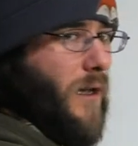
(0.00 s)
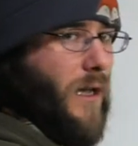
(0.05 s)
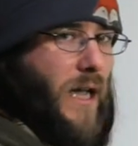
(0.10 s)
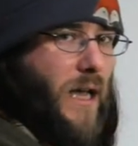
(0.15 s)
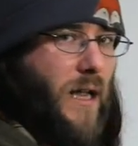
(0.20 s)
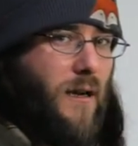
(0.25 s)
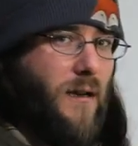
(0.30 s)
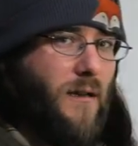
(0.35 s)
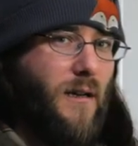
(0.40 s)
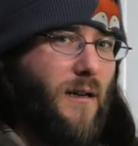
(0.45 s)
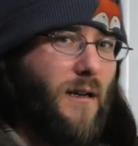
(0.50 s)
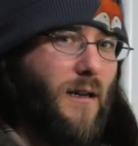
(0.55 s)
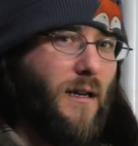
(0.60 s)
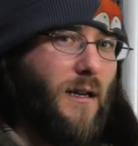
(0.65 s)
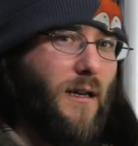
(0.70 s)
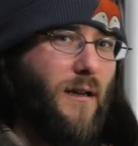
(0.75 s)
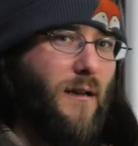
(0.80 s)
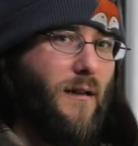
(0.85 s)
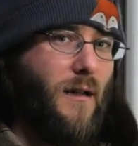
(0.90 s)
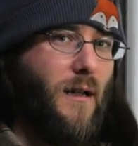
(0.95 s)
and
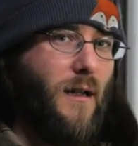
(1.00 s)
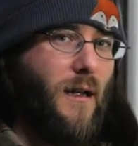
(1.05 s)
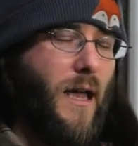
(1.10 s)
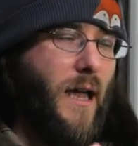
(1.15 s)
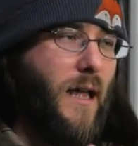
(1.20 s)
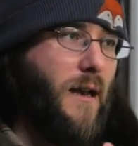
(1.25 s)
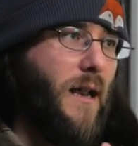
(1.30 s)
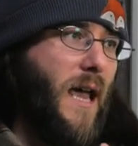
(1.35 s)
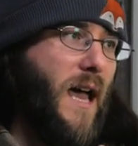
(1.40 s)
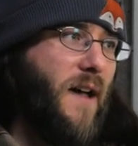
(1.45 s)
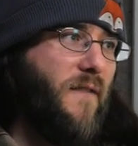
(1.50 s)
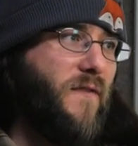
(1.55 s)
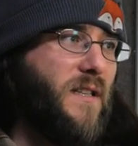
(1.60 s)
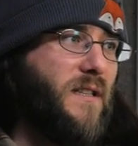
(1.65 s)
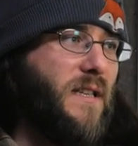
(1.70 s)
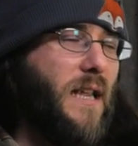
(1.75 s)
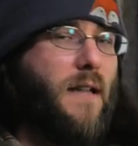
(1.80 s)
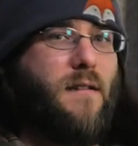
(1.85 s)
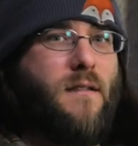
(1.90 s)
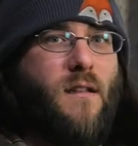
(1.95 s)
and have a
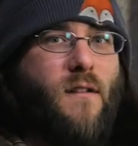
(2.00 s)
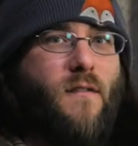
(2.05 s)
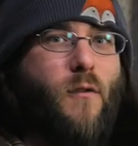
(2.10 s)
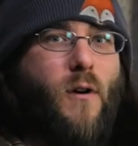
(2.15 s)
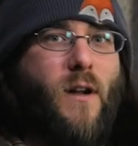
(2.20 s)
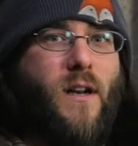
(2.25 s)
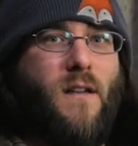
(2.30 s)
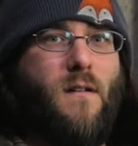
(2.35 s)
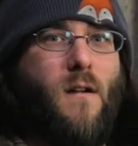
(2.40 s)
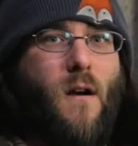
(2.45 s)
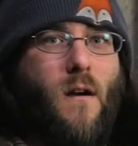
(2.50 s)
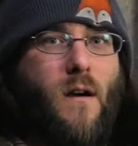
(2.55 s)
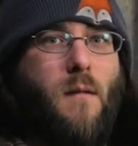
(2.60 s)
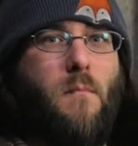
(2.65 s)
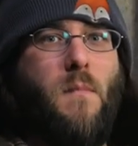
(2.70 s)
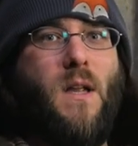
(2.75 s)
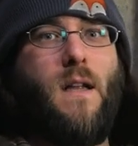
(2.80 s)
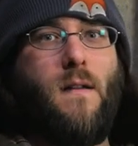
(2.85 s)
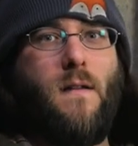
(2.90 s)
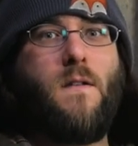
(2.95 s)
sense of what it already
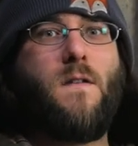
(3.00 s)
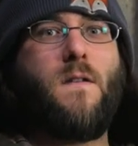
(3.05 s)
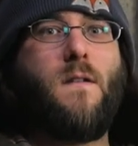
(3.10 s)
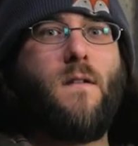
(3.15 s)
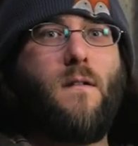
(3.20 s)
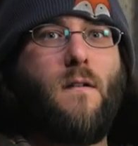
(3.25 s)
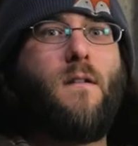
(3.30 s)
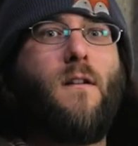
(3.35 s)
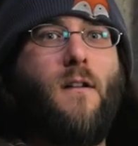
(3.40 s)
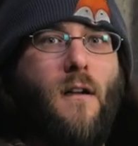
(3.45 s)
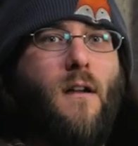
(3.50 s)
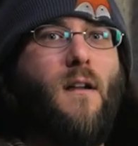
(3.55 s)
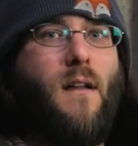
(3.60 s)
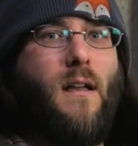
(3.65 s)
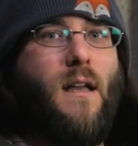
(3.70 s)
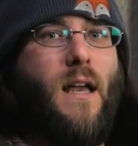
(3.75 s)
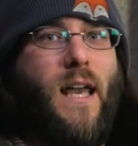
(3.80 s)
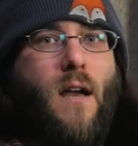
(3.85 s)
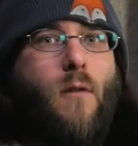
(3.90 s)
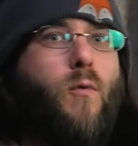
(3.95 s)
means.
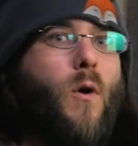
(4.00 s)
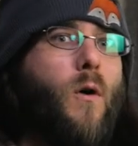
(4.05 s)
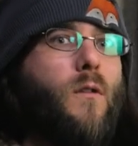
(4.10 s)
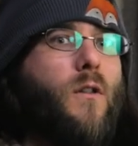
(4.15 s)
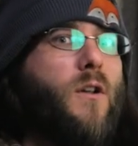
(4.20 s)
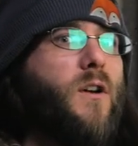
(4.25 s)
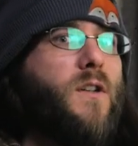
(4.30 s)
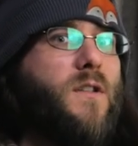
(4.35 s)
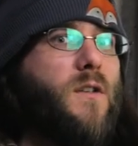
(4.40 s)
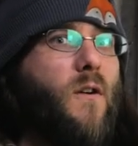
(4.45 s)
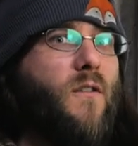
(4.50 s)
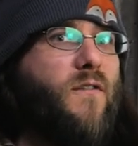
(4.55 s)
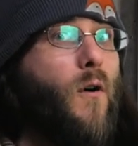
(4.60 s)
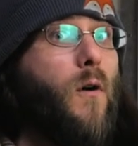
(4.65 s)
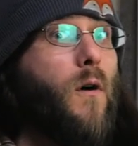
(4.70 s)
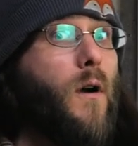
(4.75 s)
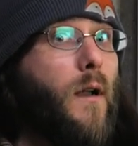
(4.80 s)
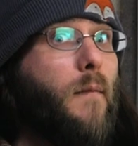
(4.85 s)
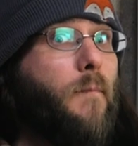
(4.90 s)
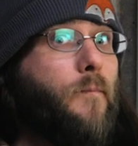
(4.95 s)
Yeah, it won't look so
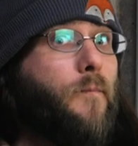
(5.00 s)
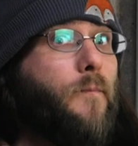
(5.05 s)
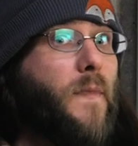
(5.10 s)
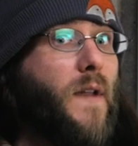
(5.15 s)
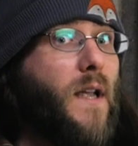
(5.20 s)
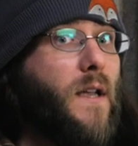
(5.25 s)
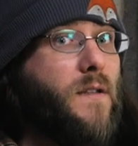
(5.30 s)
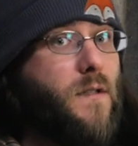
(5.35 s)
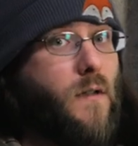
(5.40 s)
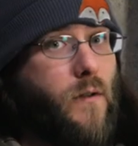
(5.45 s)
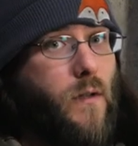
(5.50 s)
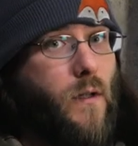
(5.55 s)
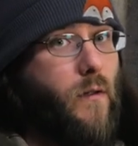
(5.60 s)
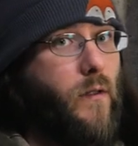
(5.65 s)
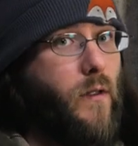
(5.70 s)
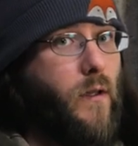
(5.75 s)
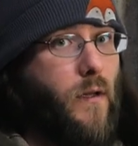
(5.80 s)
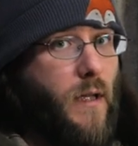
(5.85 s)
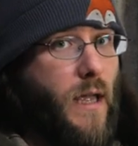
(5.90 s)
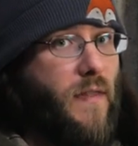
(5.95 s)
foreign because you'll know
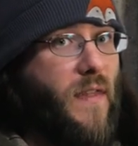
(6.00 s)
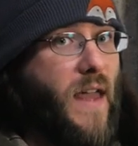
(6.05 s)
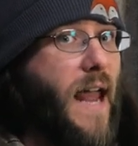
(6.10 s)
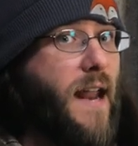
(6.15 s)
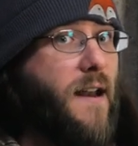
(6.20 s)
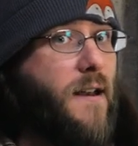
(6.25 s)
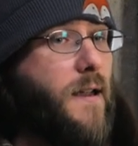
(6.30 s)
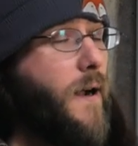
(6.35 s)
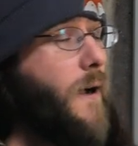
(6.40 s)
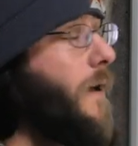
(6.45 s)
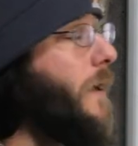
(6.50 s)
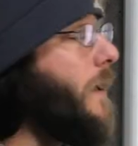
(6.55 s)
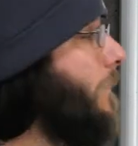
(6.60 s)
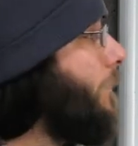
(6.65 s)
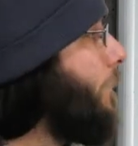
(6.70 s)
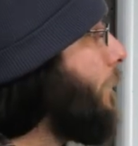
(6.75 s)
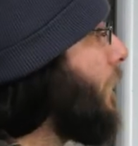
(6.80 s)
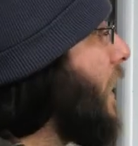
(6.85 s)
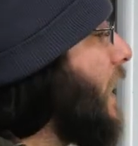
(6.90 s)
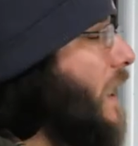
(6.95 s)
the, the ending on it.
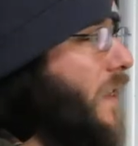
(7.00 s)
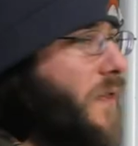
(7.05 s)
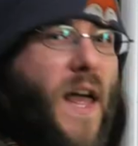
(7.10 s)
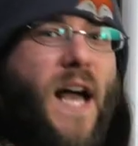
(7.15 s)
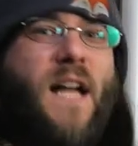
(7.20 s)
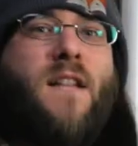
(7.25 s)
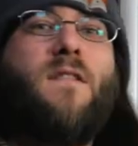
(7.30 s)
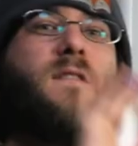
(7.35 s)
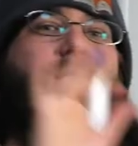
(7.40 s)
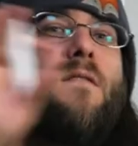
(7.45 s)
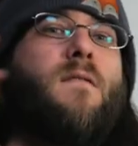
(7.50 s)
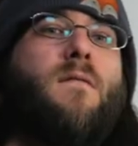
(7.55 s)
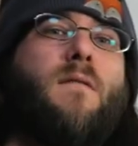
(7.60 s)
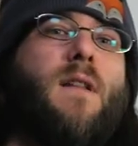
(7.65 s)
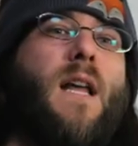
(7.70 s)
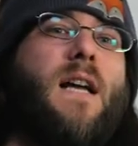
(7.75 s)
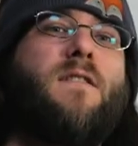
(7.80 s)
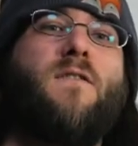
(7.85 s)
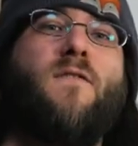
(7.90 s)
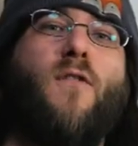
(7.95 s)
That's,
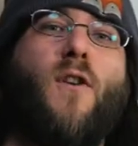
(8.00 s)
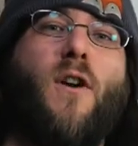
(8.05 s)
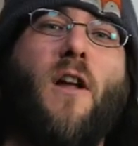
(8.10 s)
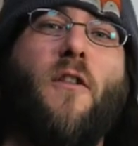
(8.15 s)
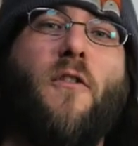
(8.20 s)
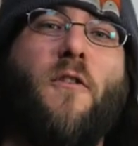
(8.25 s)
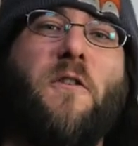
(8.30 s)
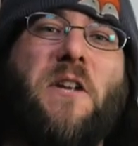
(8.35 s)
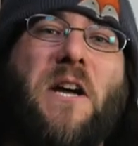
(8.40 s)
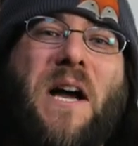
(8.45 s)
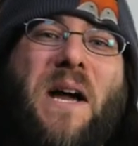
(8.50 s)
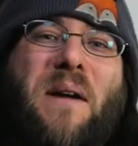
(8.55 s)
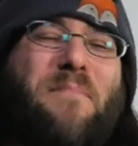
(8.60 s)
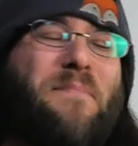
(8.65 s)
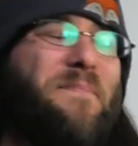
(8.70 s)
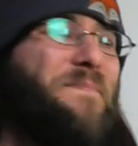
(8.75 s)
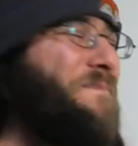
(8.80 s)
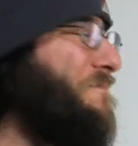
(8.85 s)
that's for another time.